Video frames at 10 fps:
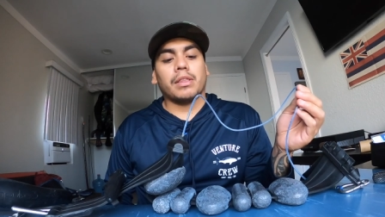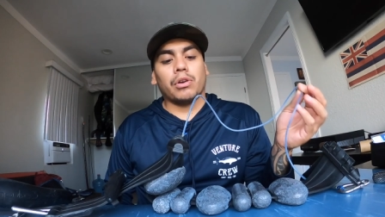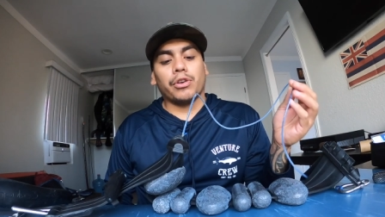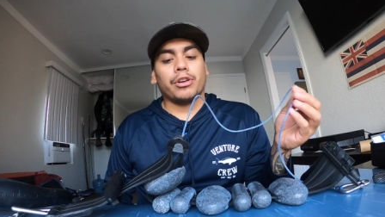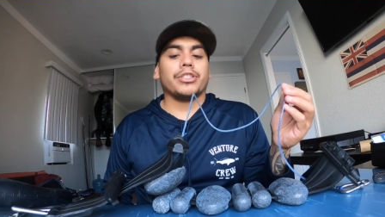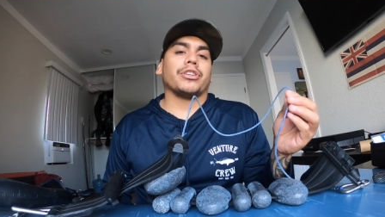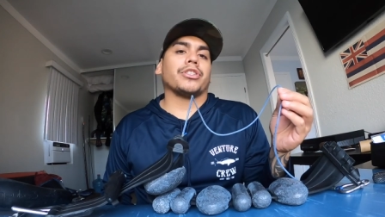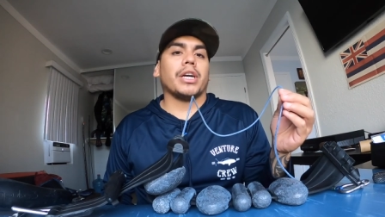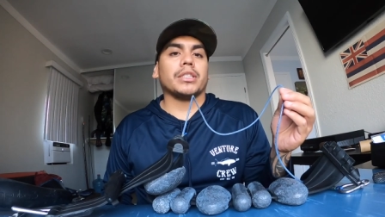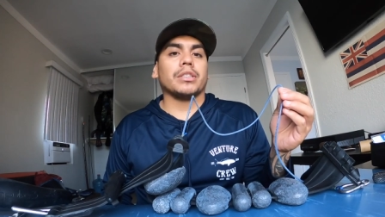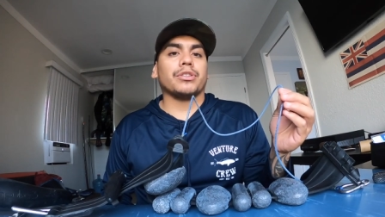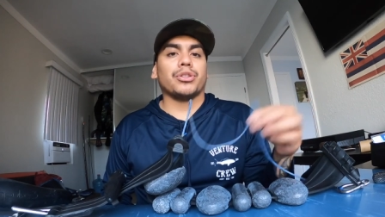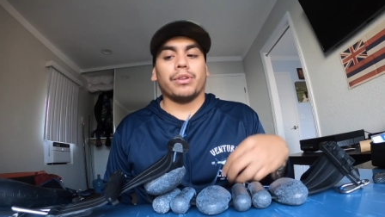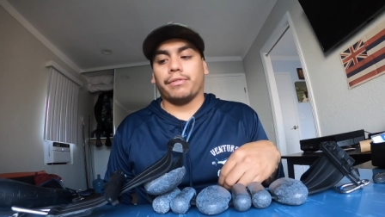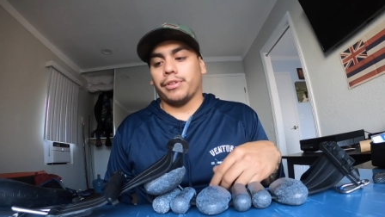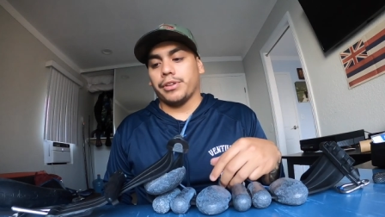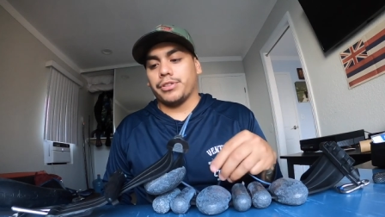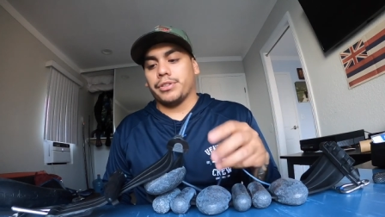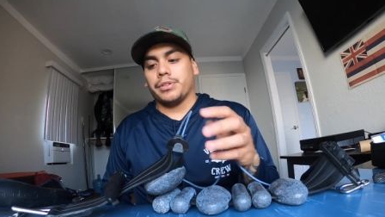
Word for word: that'll increase your chances of shooting fish